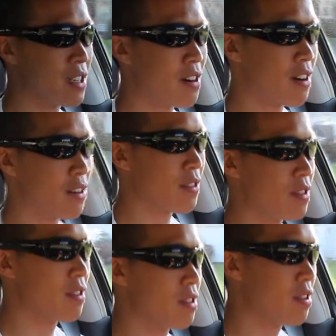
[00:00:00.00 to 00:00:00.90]
car.
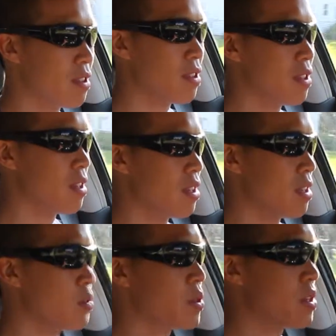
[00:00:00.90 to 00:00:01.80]

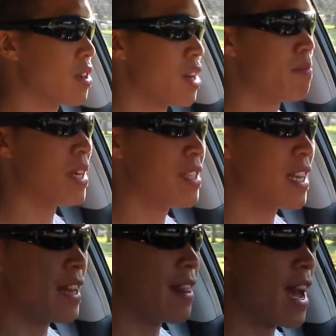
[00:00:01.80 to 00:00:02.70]
We'll start off by
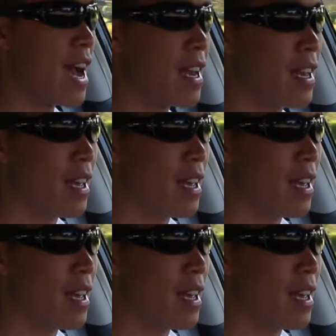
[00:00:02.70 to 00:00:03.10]
saying that.